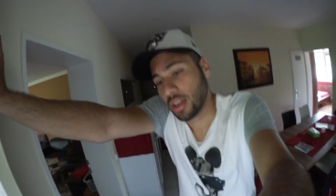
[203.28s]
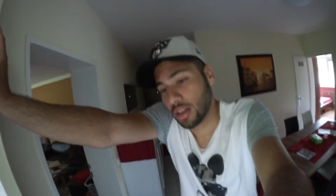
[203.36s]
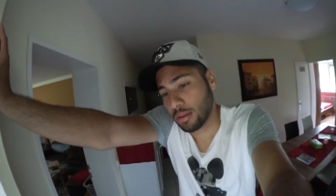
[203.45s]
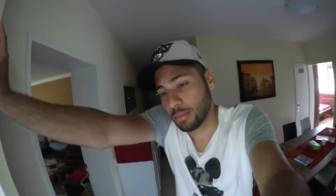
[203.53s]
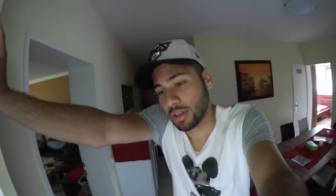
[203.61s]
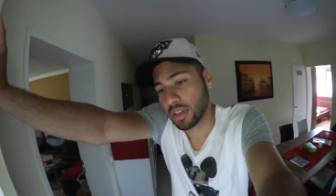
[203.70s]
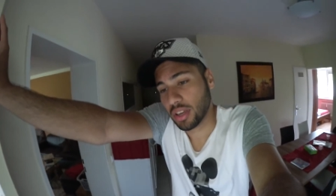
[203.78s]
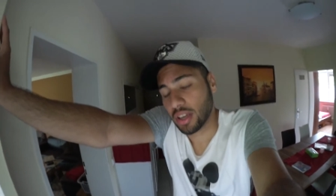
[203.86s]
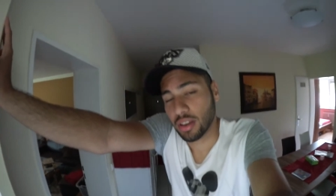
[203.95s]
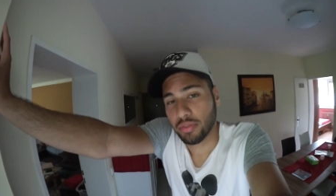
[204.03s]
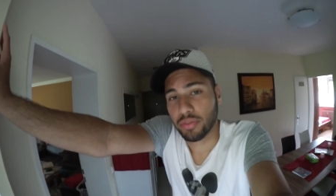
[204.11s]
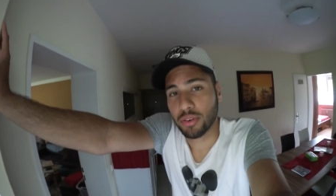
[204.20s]
a little bit. I
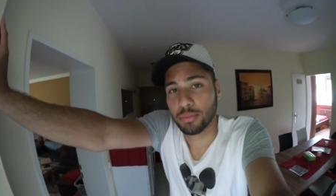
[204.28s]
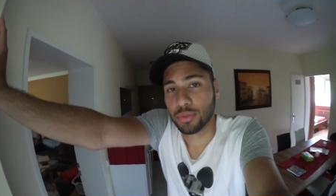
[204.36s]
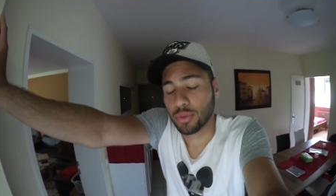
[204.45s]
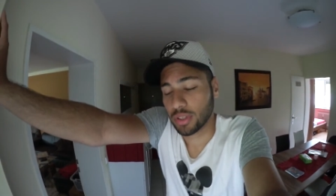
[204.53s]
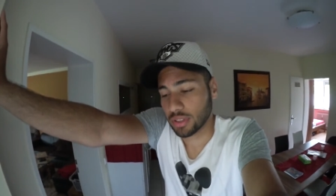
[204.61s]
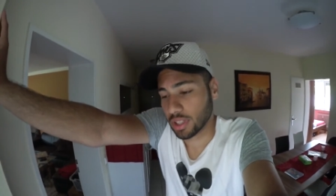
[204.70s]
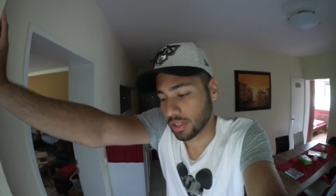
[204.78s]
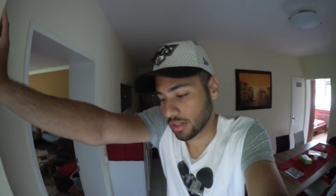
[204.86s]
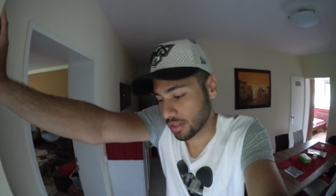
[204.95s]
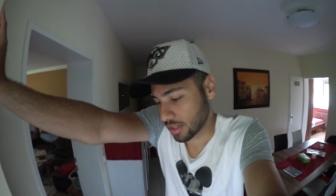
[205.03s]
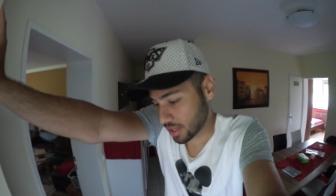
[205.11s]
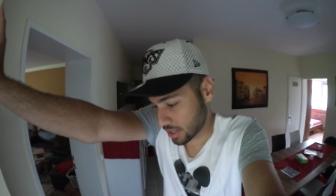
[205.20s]
have from 2 until
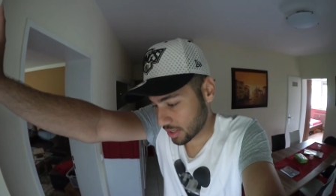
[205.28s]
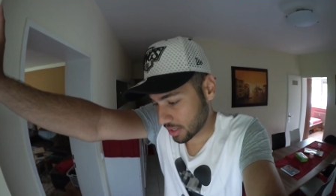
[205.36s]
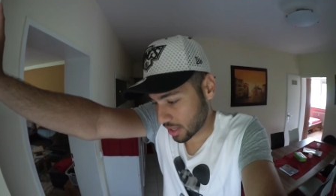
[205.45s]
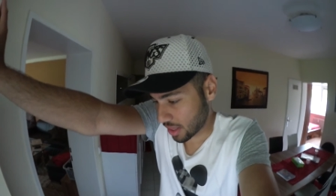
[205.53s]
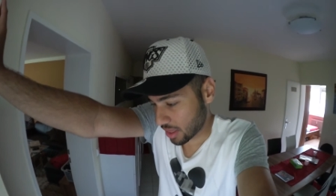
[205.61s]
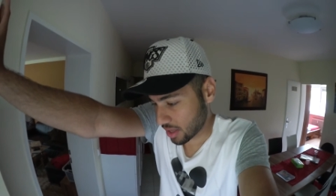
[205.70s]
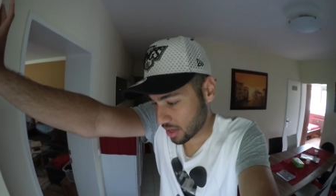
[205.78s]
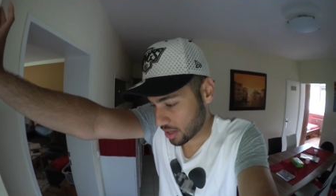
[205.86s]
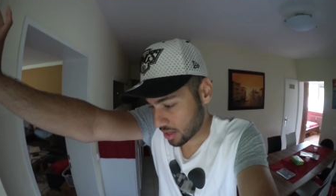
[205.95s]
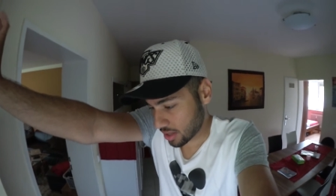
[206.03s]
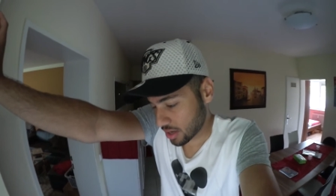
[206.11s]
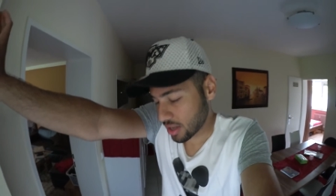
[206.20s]
6 and
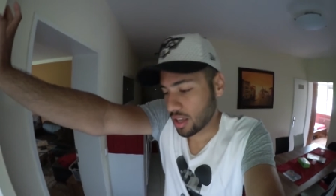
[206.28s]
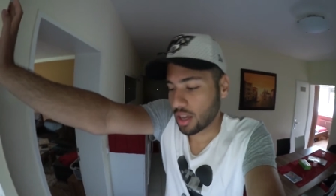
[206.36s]
then